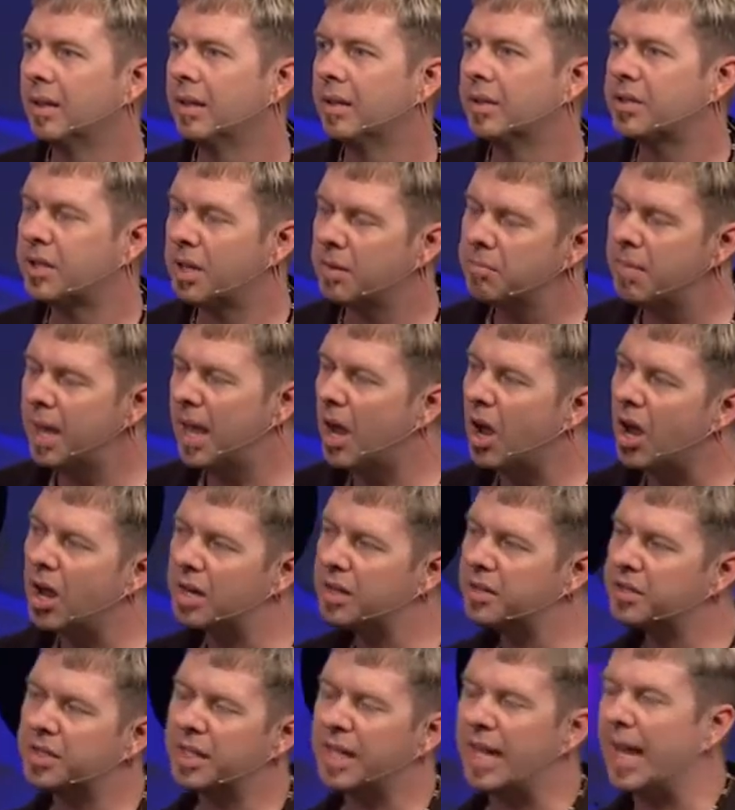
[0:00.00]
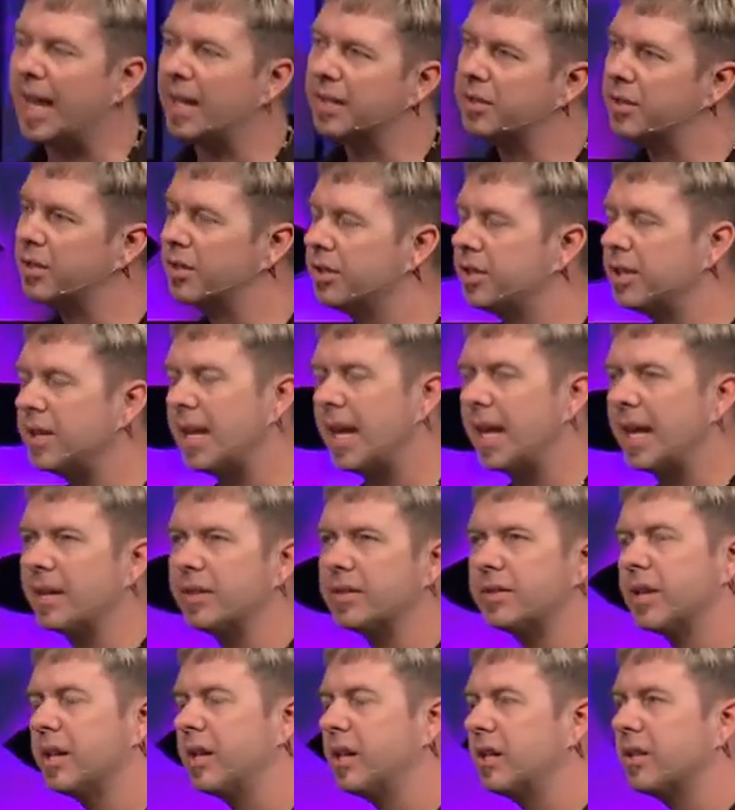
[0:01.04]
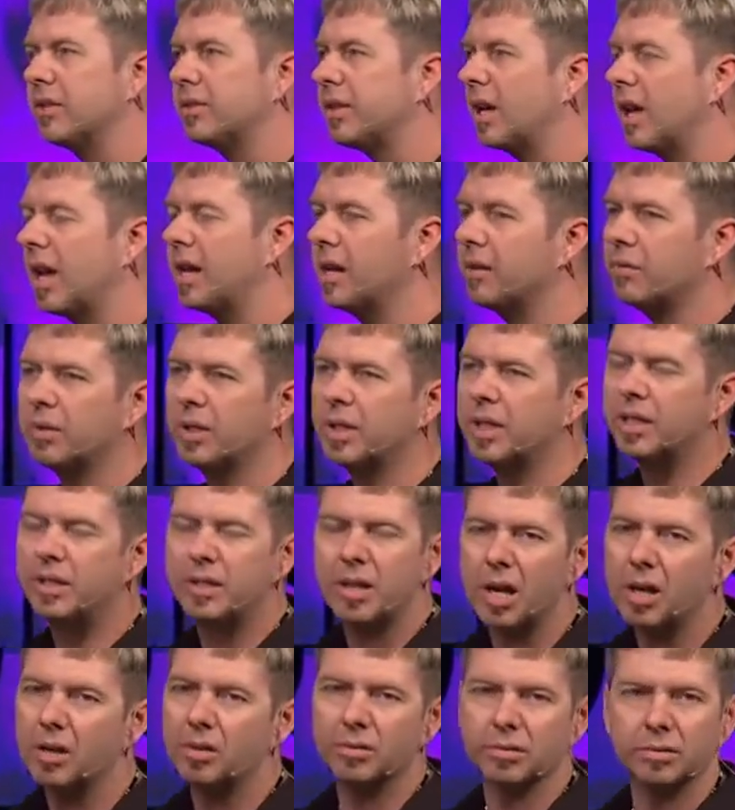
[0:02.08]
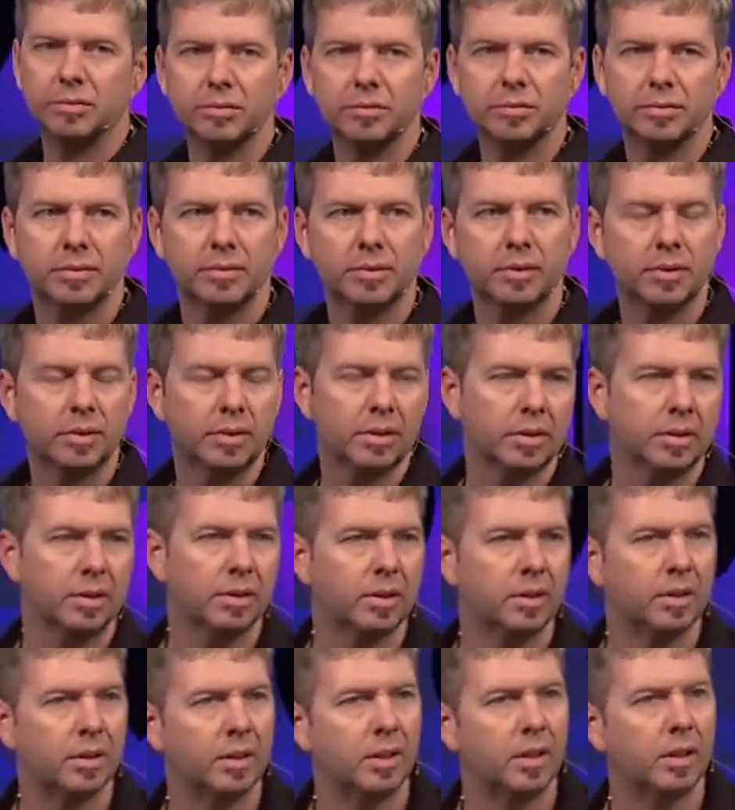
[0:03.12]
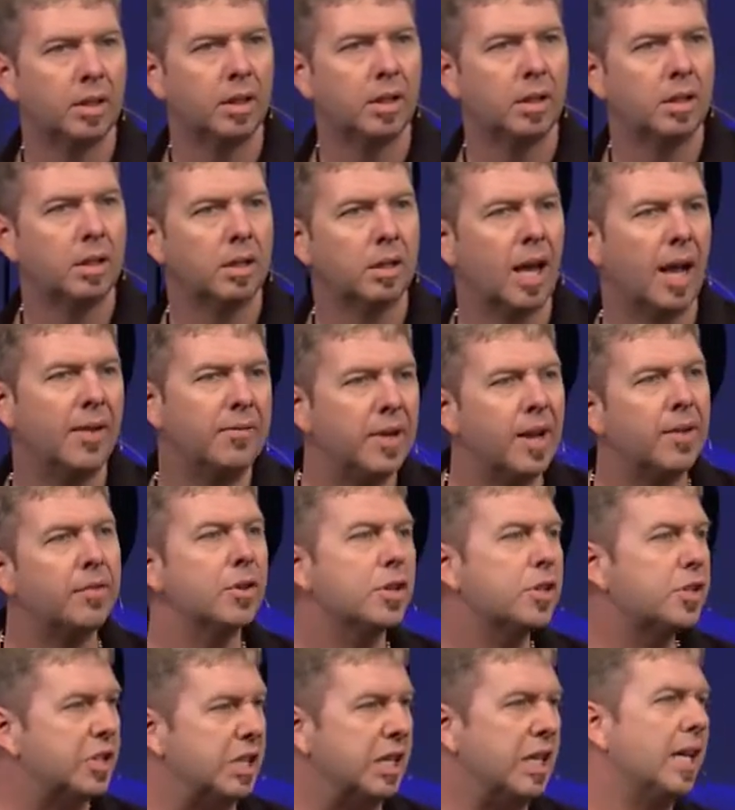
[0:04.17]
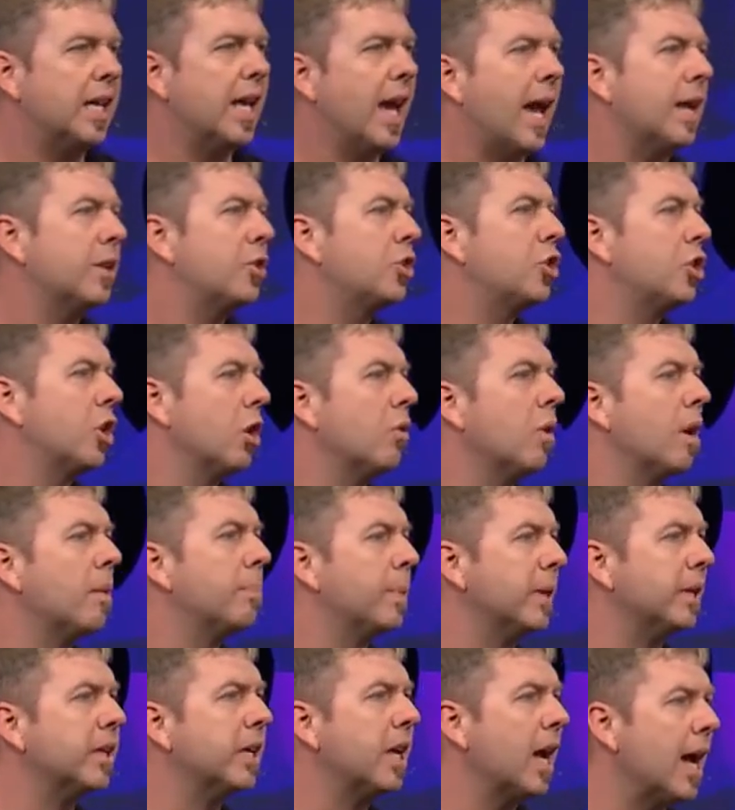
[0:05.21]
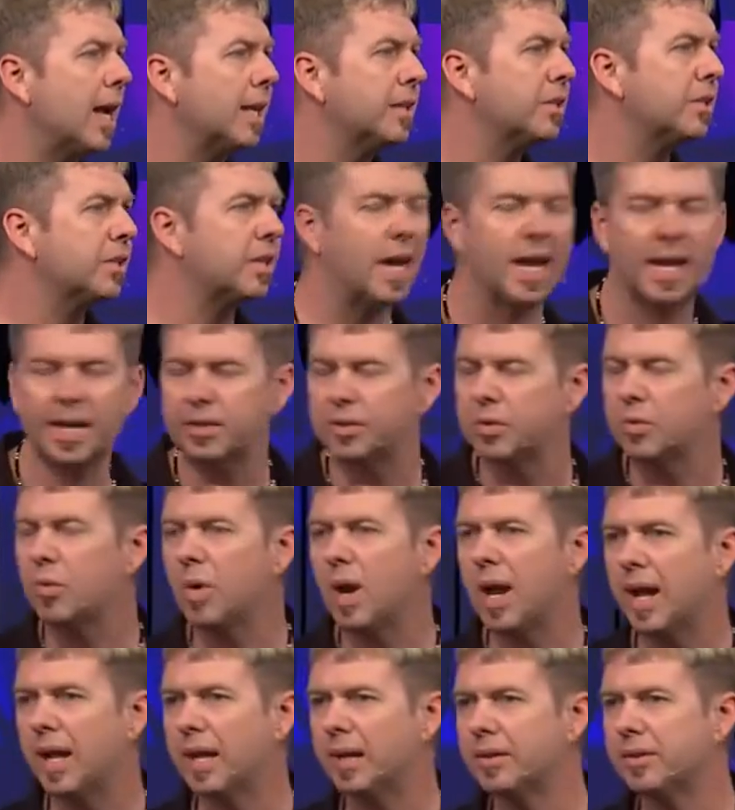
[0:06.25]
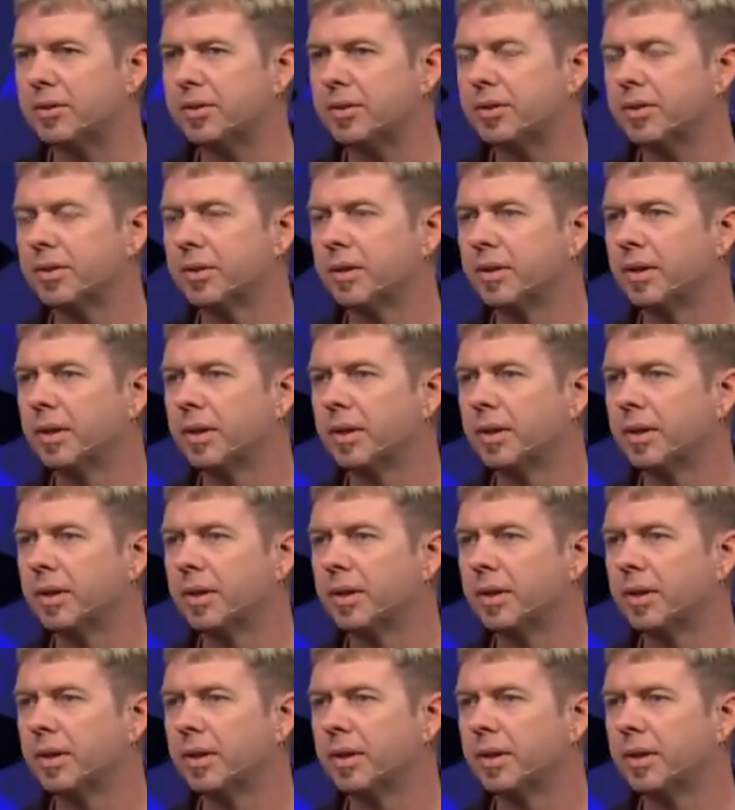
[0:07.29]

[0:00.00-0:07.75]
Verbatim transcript: Some may honestly answer today and say, You know, Todd, I really don't. I've never seen God show up in God sized ways.